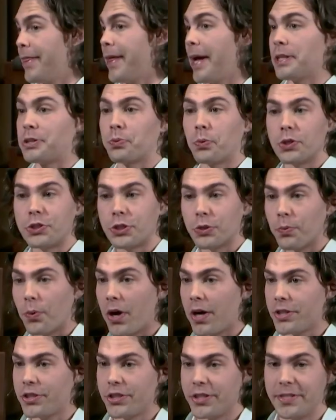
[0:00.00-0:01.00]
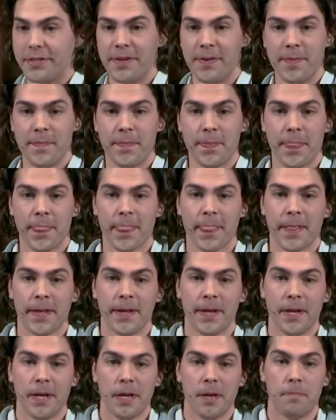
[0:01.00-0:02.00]
that's what you're watching.
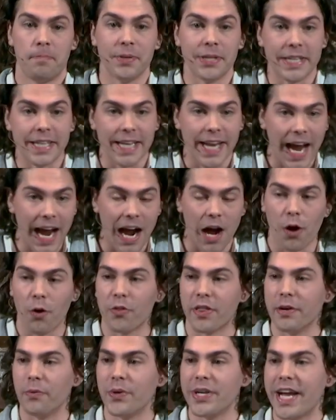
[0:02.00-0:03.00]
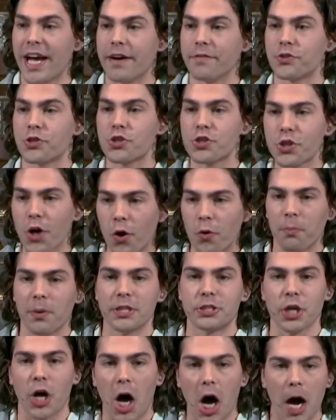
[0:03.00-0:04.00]
But now that we have so
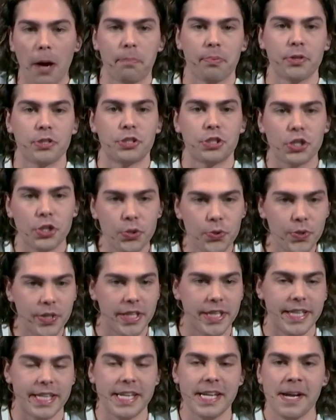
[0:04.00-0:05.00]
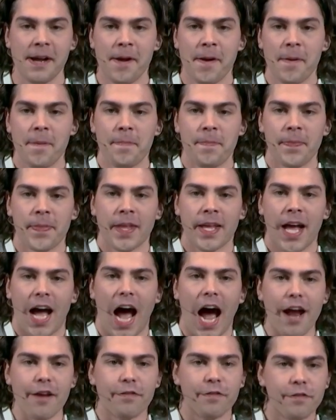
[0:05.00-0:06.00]
much opportunity,
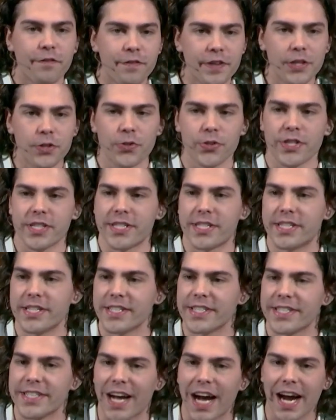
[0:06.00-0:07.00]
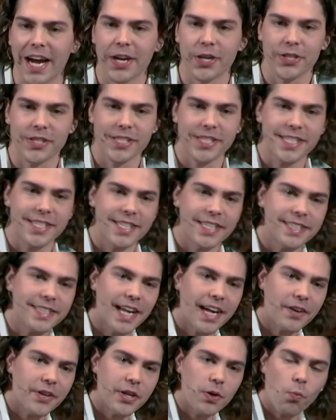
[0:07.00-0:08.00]
I feel this desire to sit
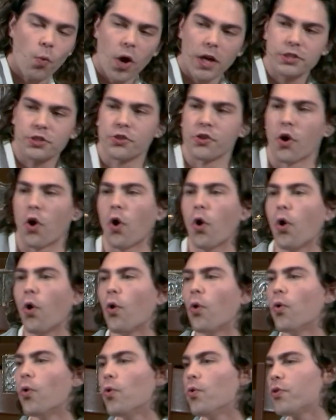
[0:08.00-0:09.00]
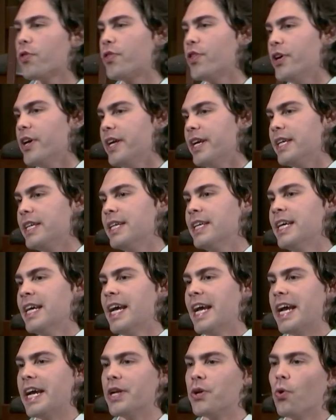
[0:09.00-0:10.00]
down and watch the whole thing
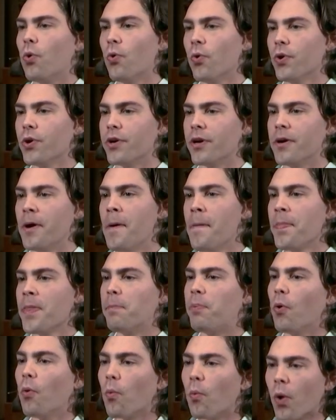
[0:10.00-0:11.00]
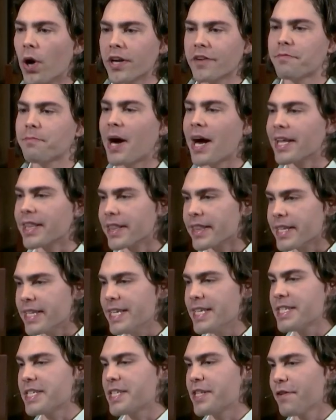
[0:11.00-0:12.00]
in order. But one of my
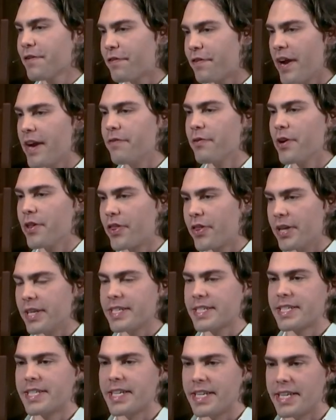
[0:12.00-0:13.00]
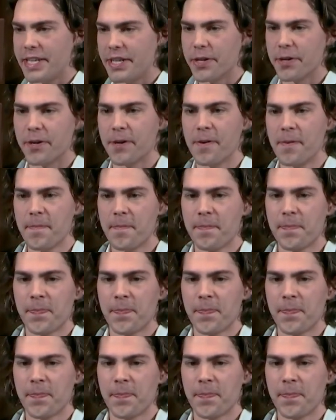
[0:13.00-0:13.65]
least favorite things to hear